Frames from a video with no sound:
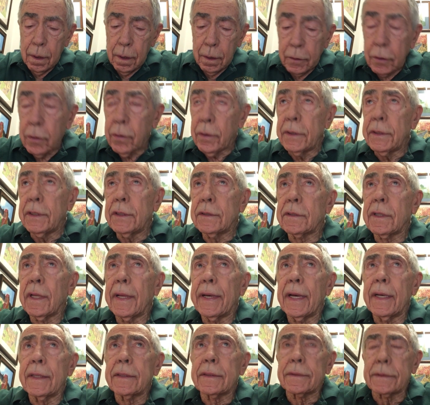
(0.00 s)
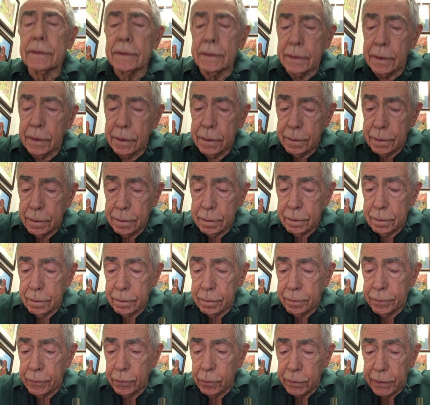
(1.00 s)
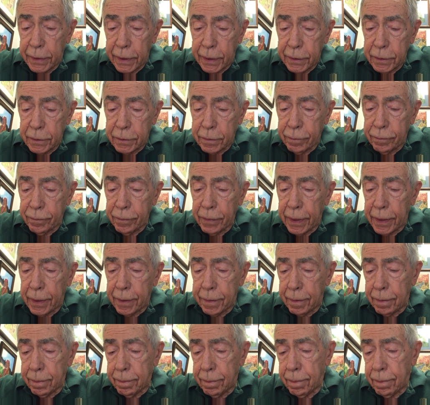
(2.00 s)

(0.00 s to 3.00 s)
During these last few days of Lent,